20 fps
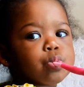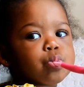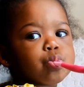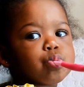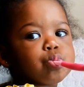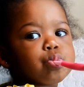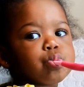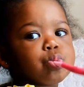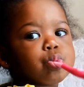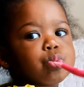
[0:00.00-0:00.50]

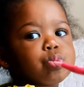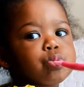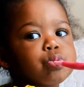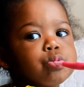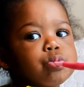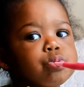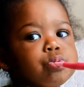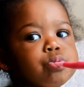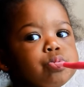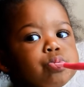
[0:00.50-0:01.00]
really
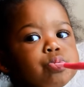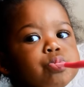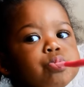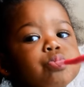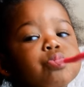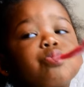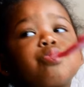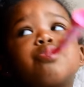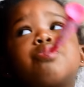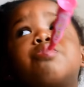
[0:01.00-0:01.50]
love this
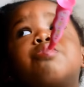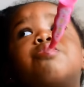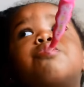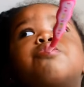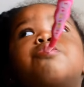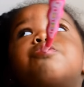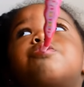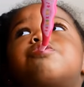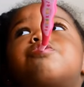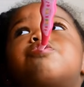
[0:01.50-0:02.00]

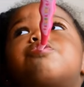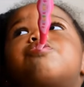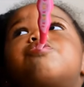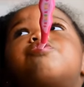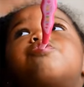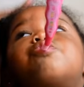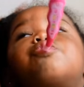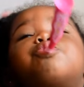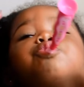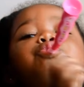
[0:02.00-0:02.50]
product.
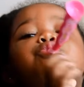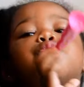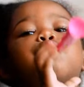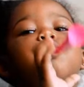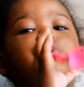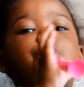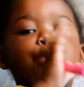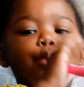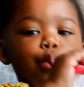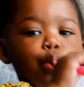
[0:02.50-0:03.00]

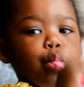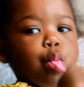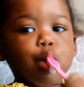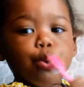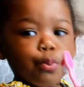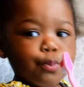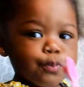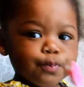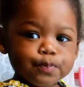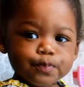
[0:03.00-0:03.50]
I have a
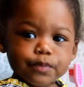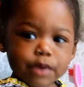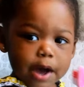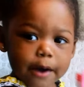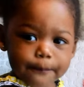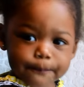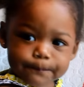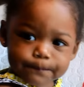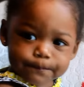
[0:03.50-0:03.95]
lot of good